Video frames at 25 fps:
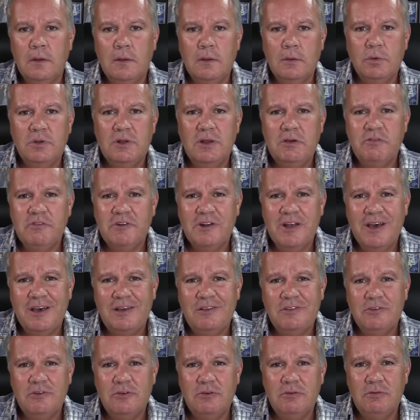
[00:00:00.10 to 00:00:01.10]
Whenever
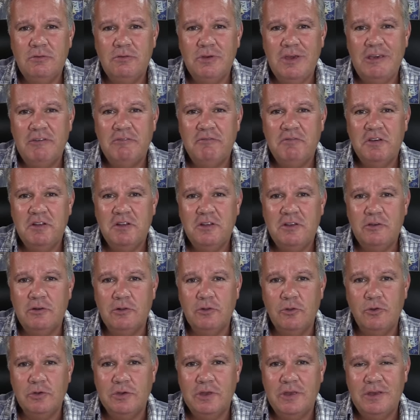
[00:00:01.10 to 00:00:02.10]
I do a video
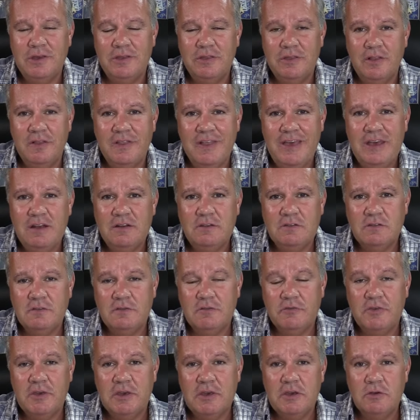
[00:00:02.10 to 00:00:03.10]
looking at the
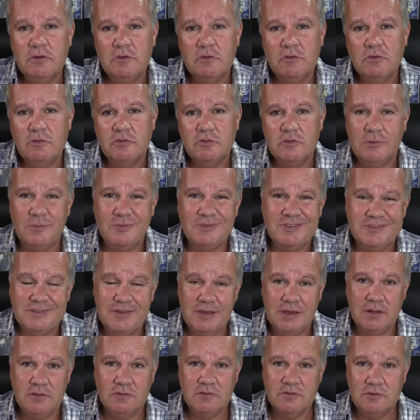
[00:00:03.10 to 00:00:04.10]
latest figures from
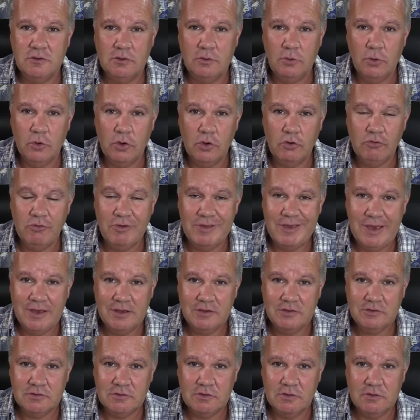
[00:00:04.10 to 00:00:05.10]
Stan Solo
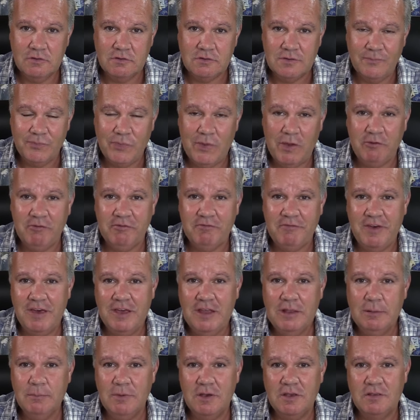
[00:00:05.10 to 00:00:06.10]
Creations, I
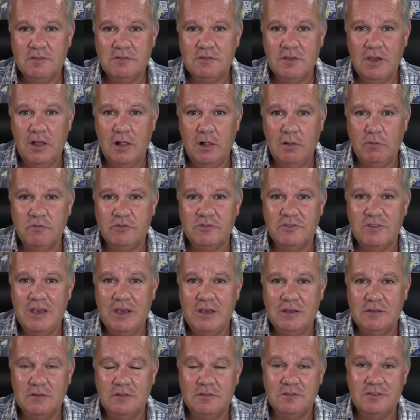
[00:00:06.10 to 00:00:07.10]
find myself
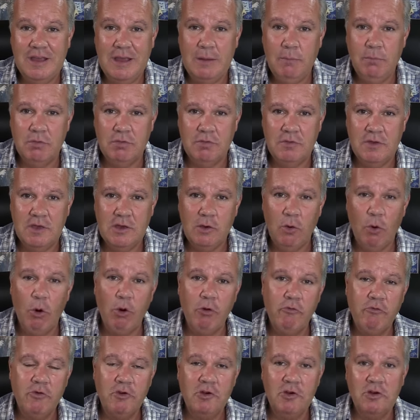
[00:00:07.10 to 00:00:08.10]
saying the same thing
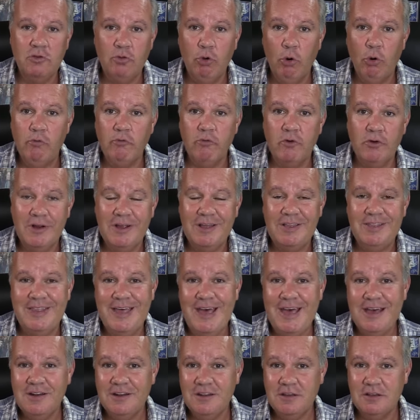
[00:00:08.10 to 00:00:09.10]
over and over, and
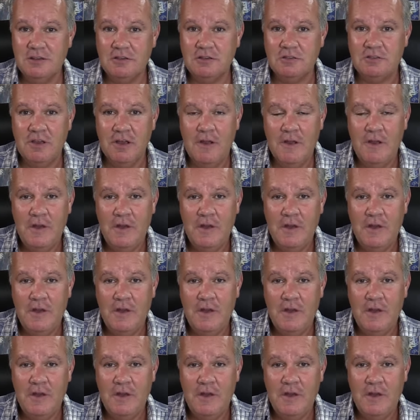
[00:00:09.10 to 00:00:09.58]
that is,